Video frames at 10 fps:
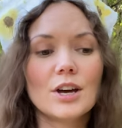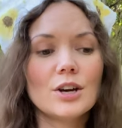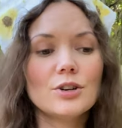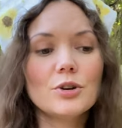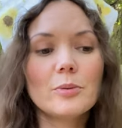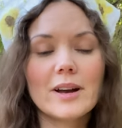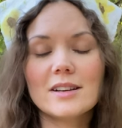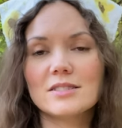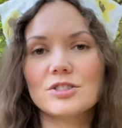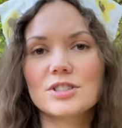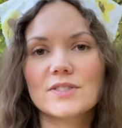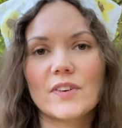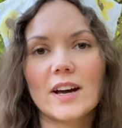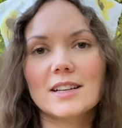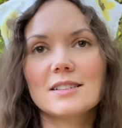new ways, and just
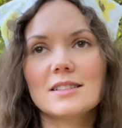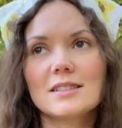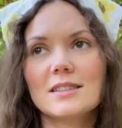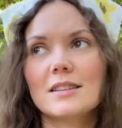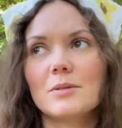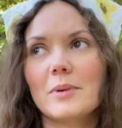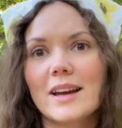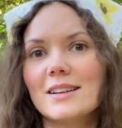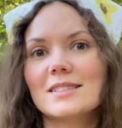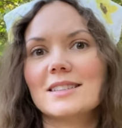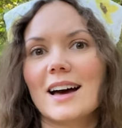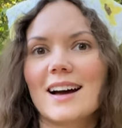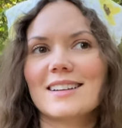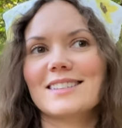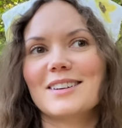find the ways
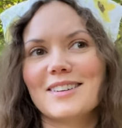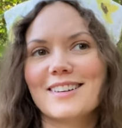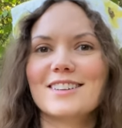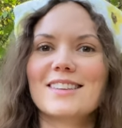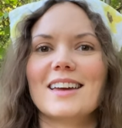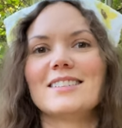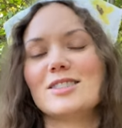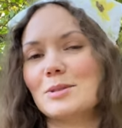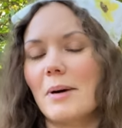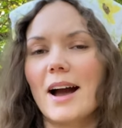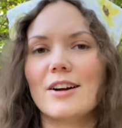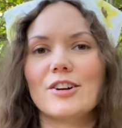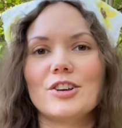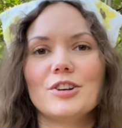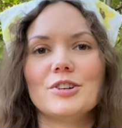that the earth can inspire
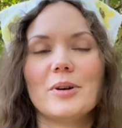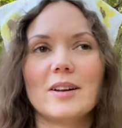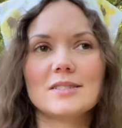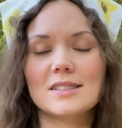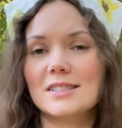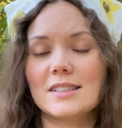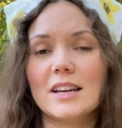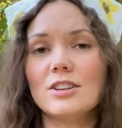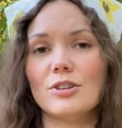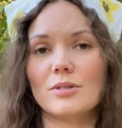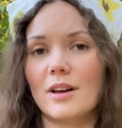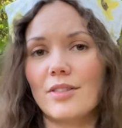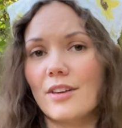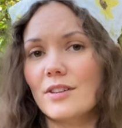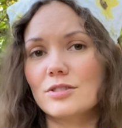you and sustain you, and I
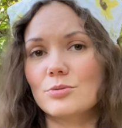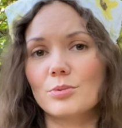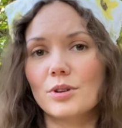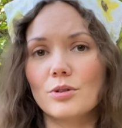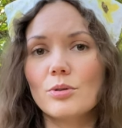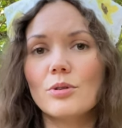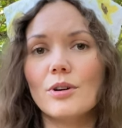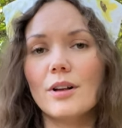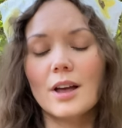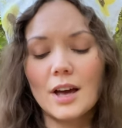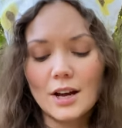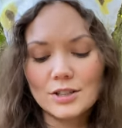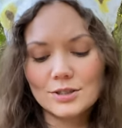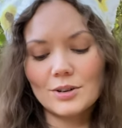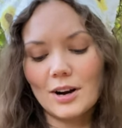think that's really cool.
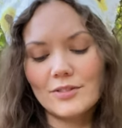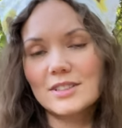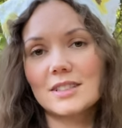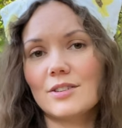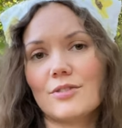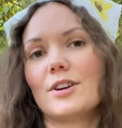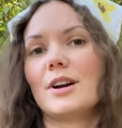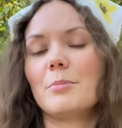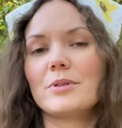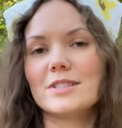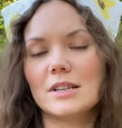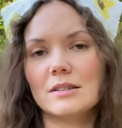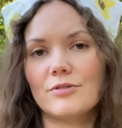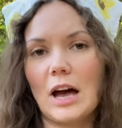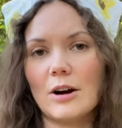So obviously for imprinting
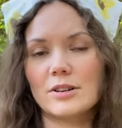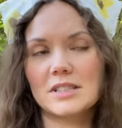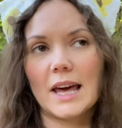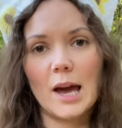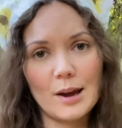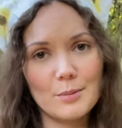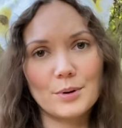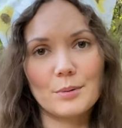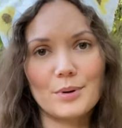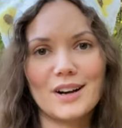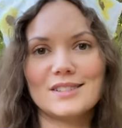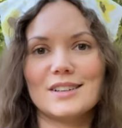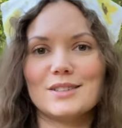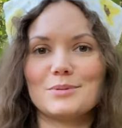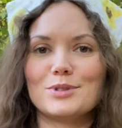the flowers, the hammering
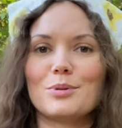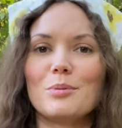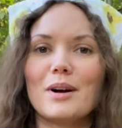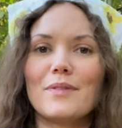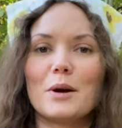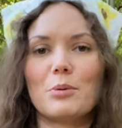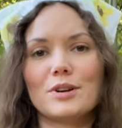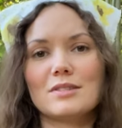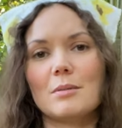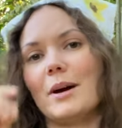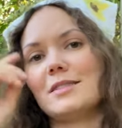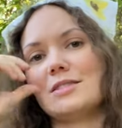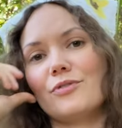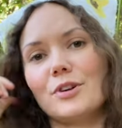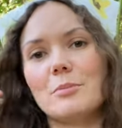process was the one that worked the
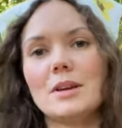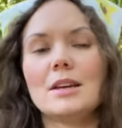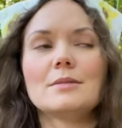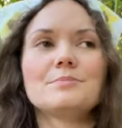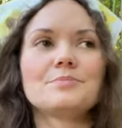best for me.